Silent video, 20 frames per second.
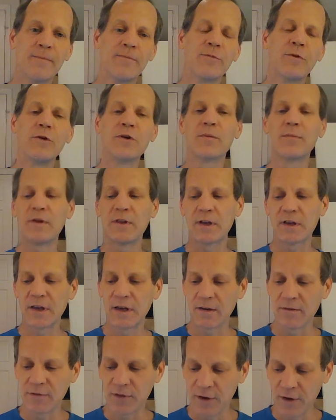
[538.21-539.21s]
You can be the
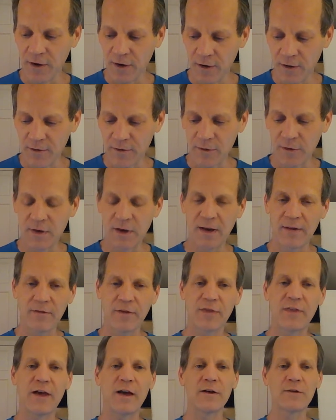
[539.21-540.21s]
king of the earth. You can have
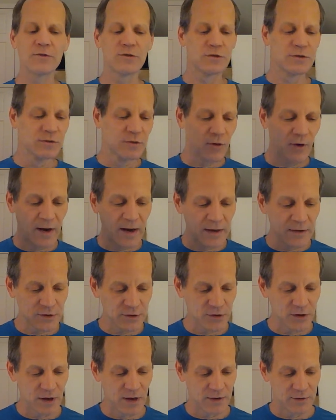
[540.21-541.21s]
1,000
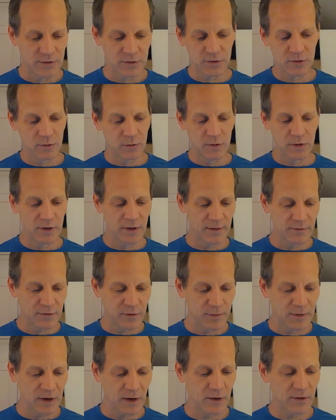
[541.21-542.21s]
grandsons who will live to
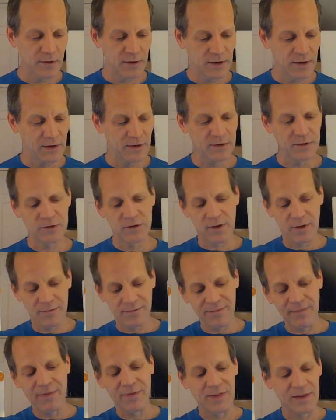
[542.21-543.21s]
be 100 years. I
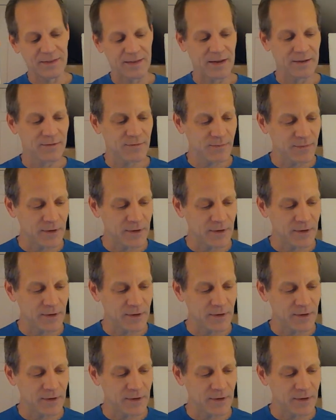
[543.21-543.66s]
think that,